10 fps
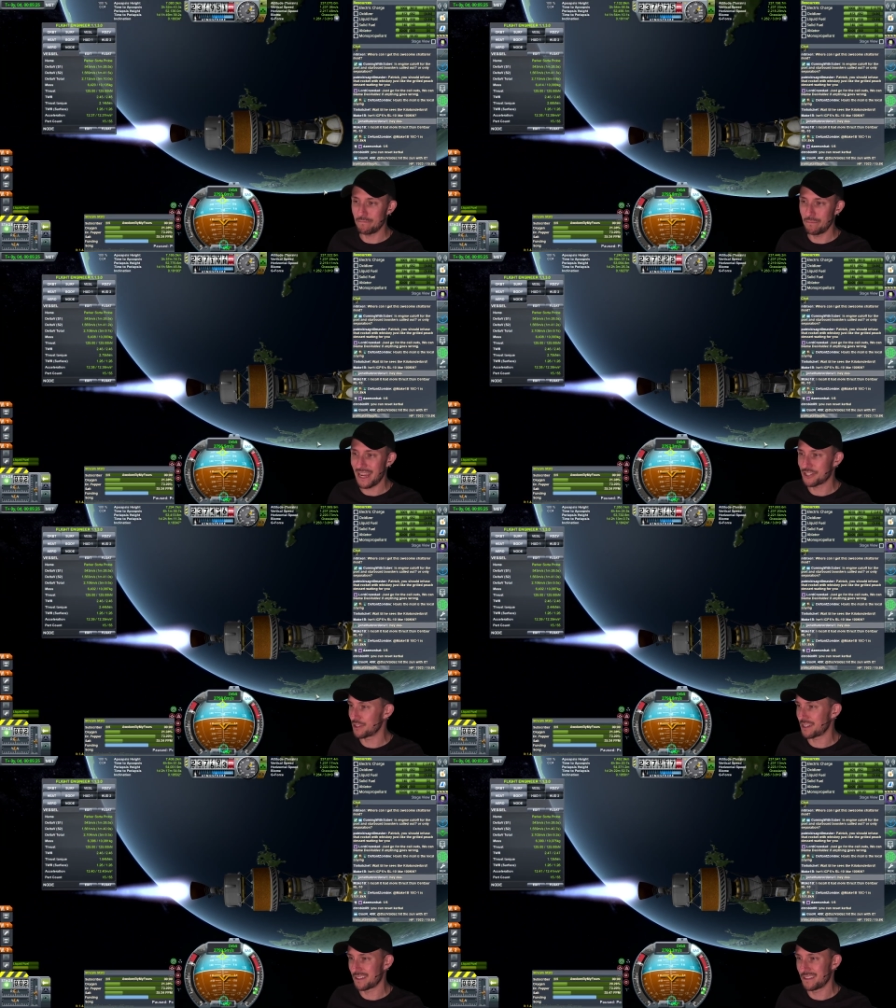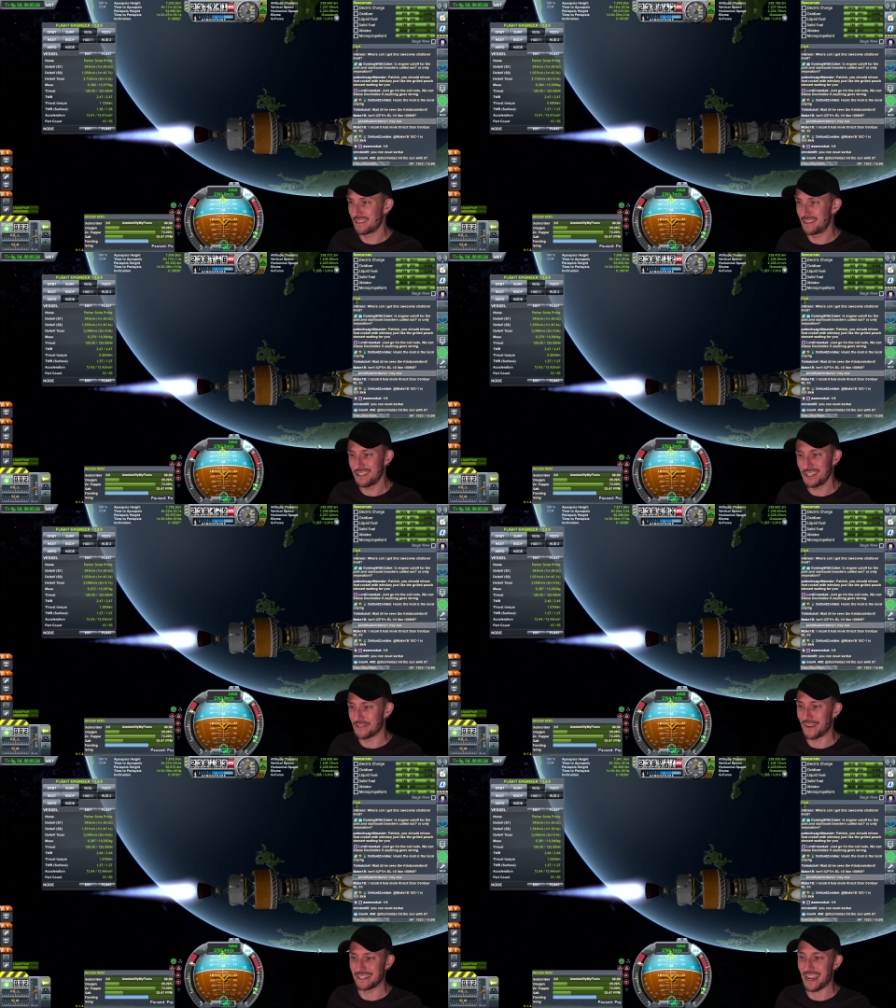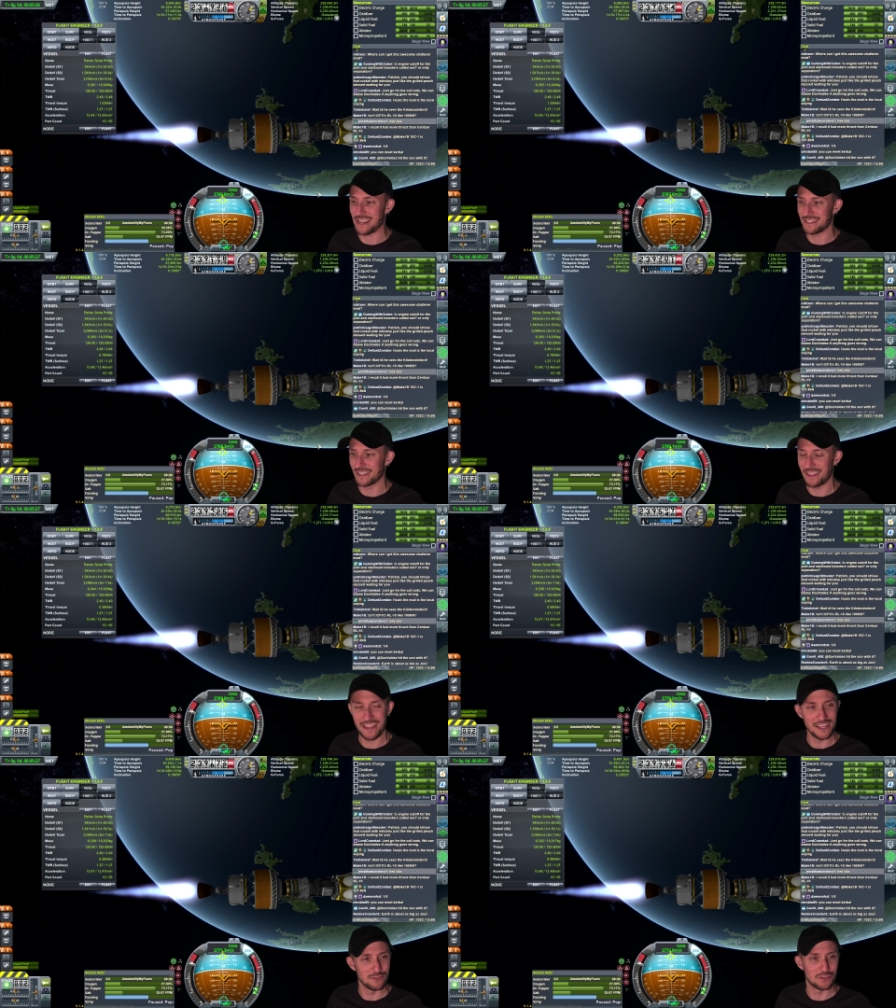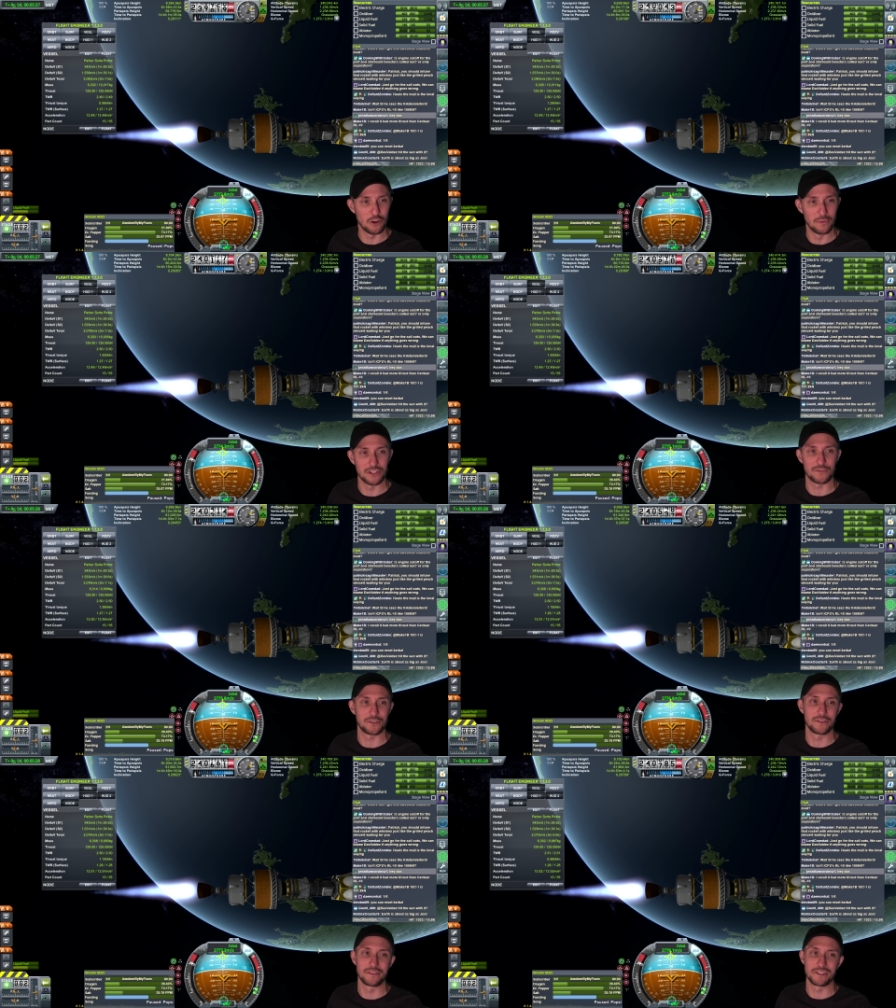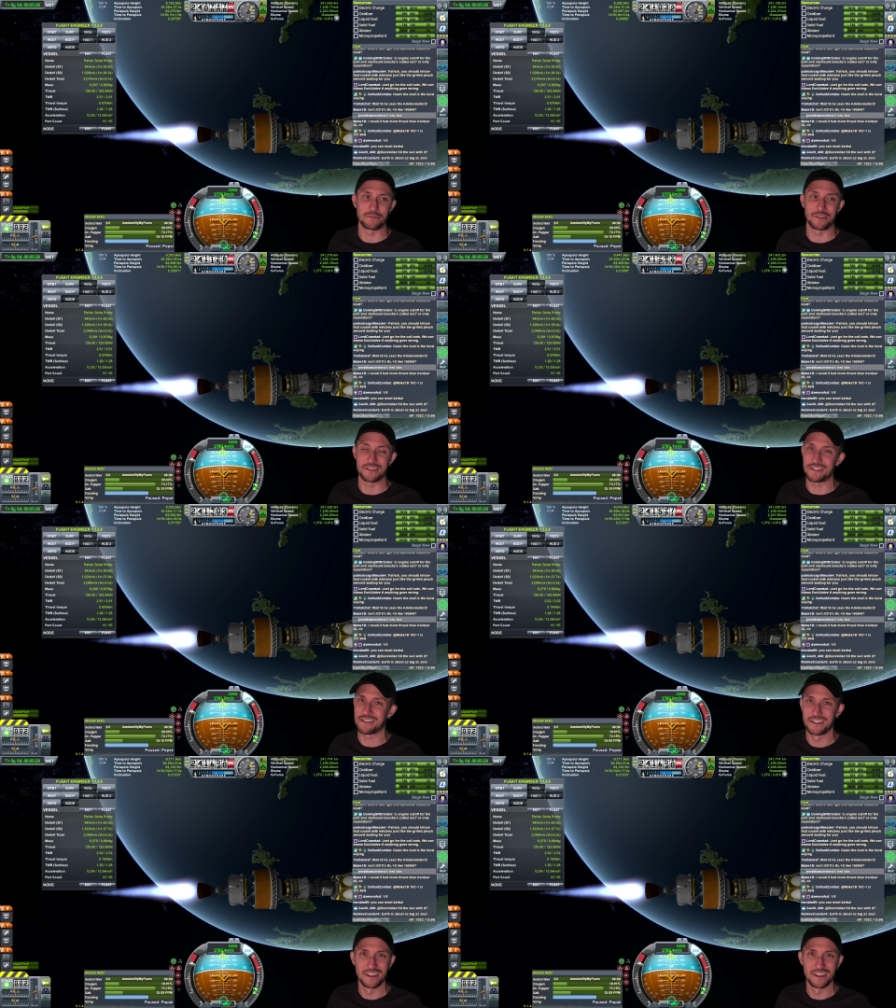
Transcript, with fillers: Patrick, this is fantastic. Thank you so much for doing this with us.